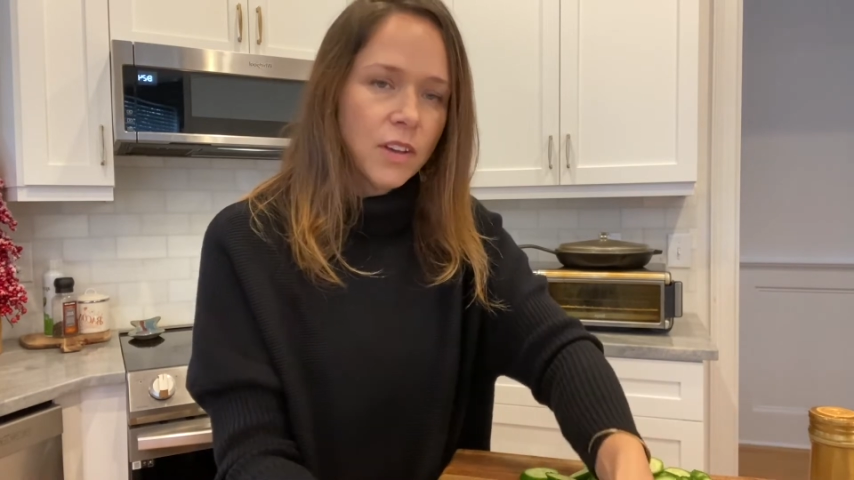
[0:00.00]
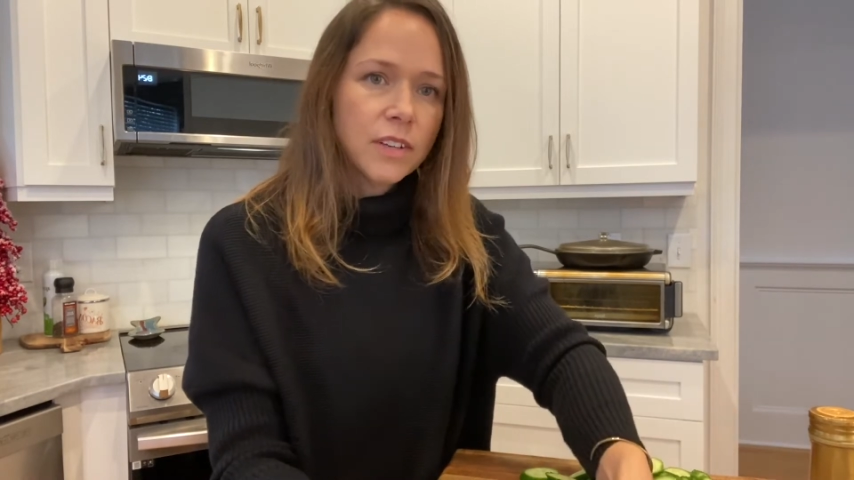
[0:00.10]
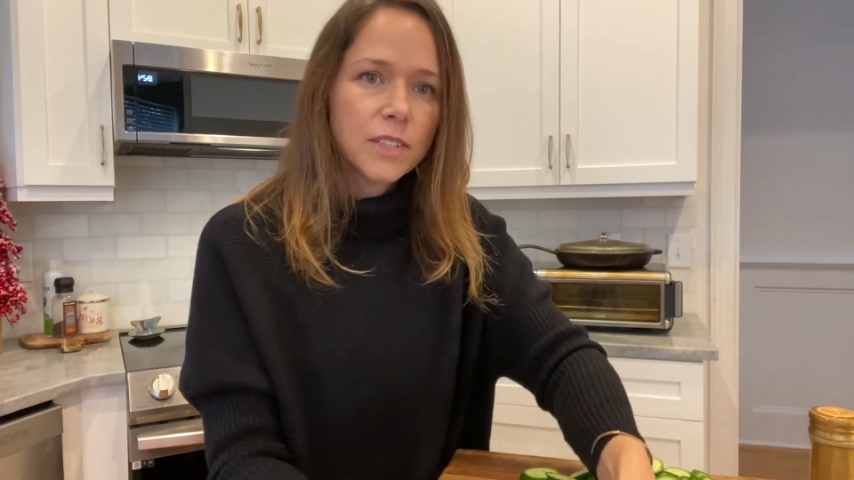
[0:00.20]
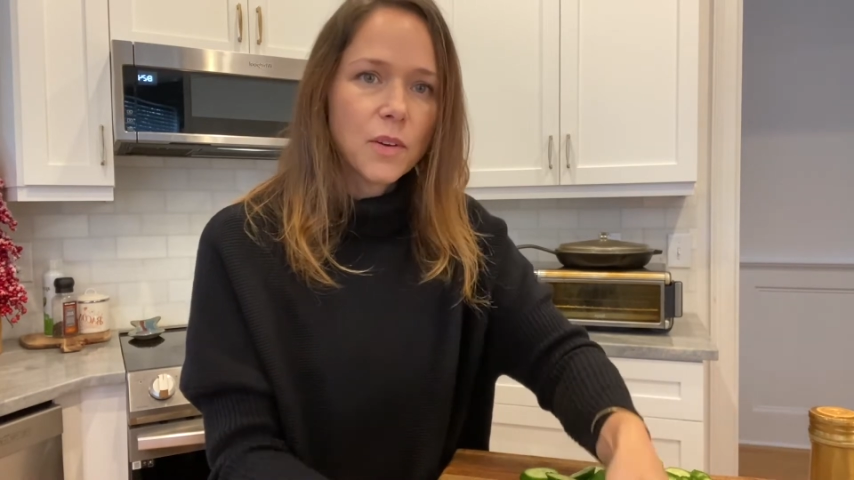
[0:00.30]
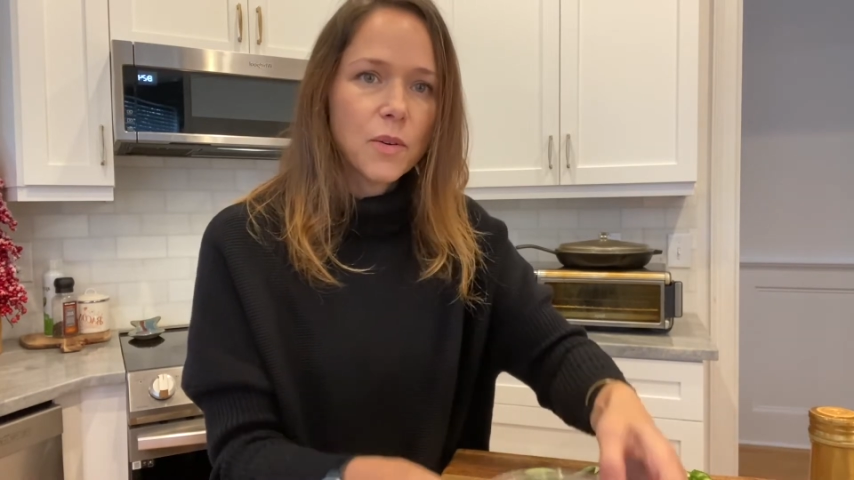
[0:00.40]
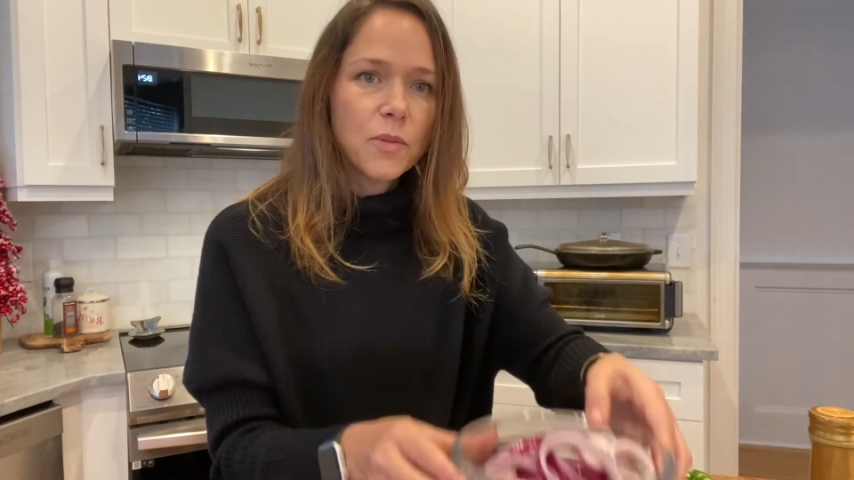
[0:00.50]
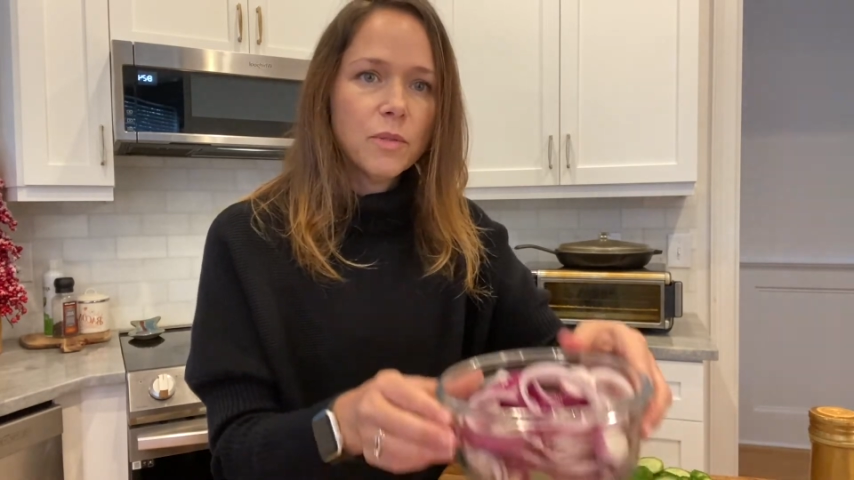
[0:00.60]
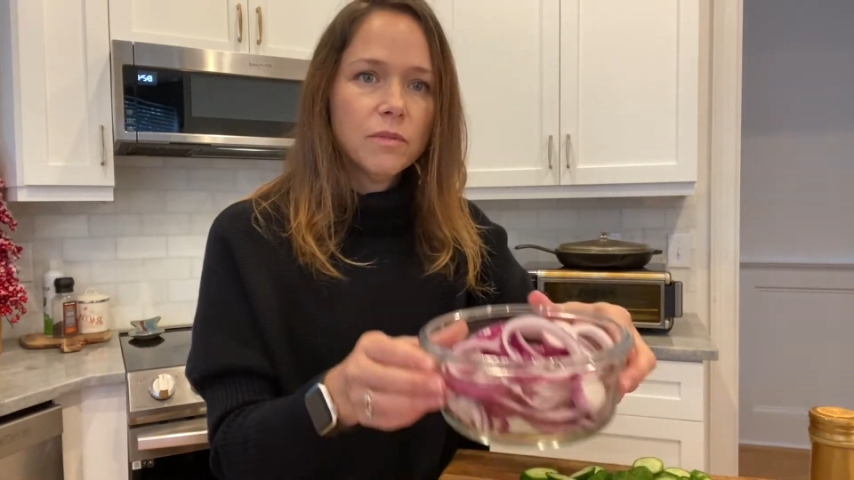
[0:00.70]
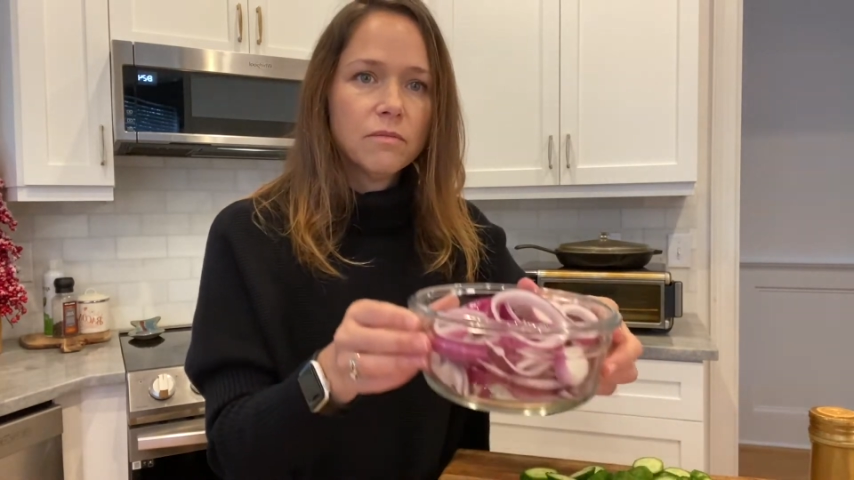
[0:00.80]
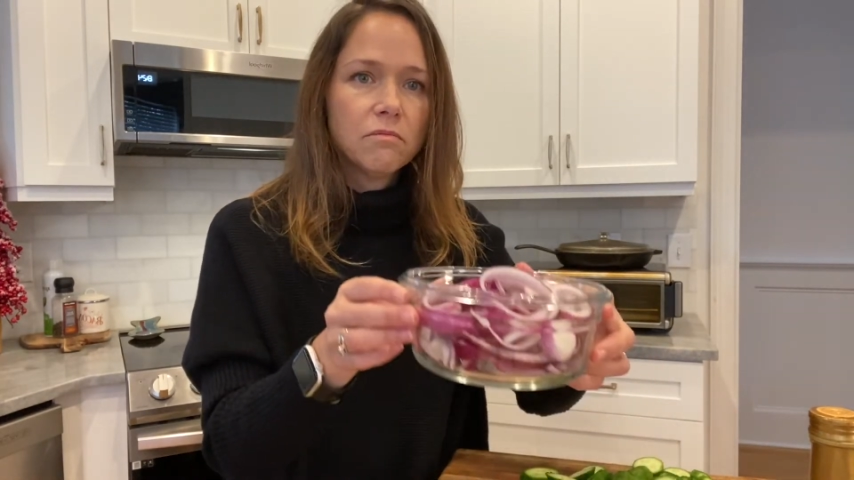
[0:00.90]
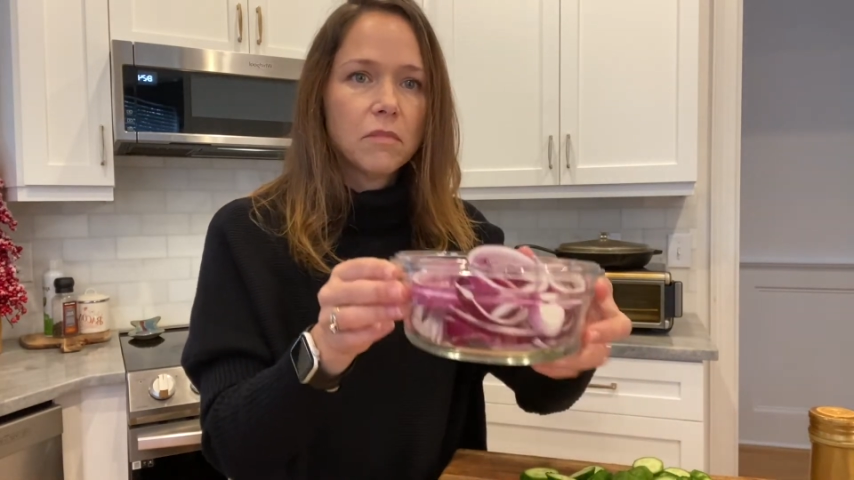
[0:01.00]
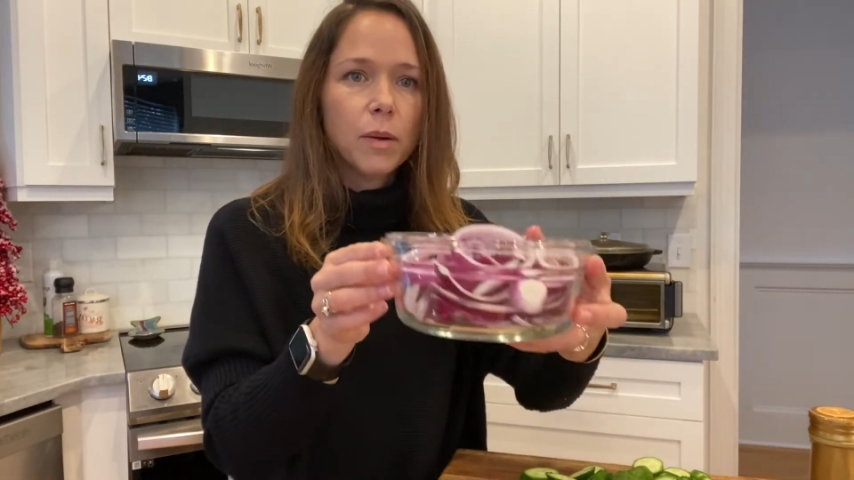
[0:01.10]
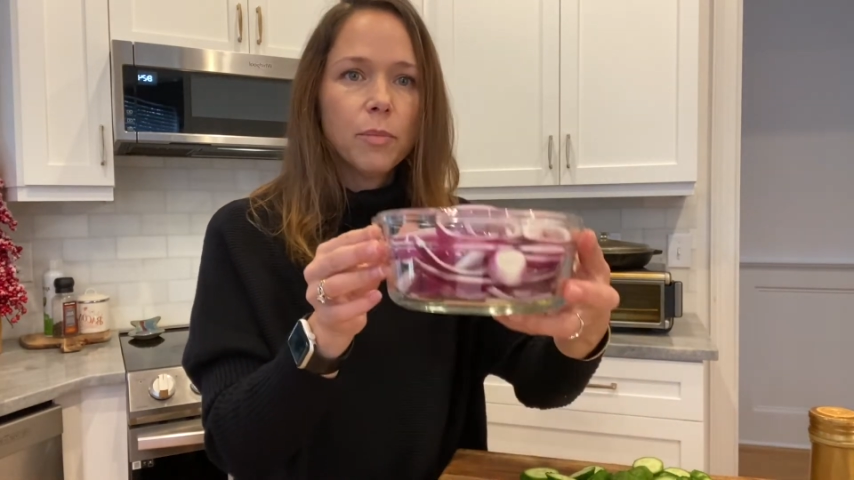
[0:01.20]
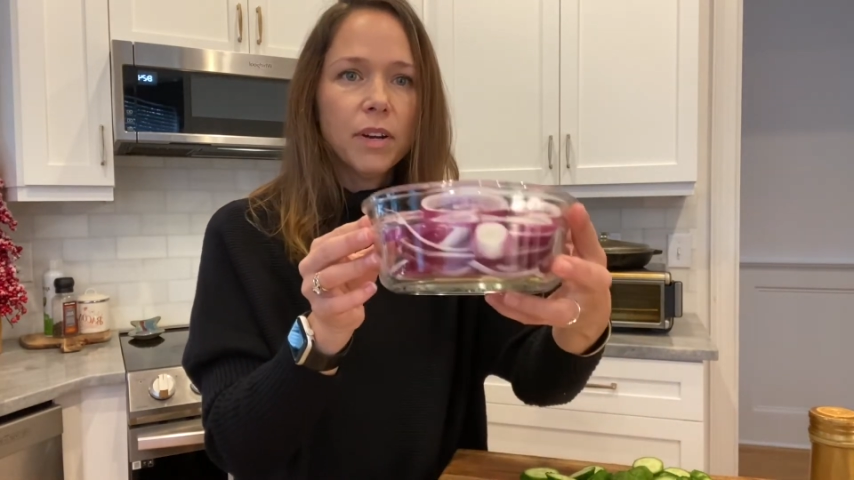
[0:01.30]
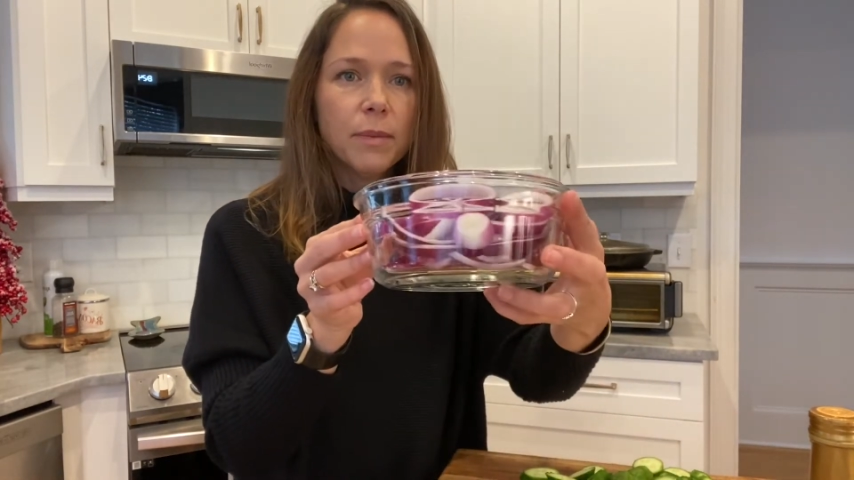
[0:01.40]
So I'm pretty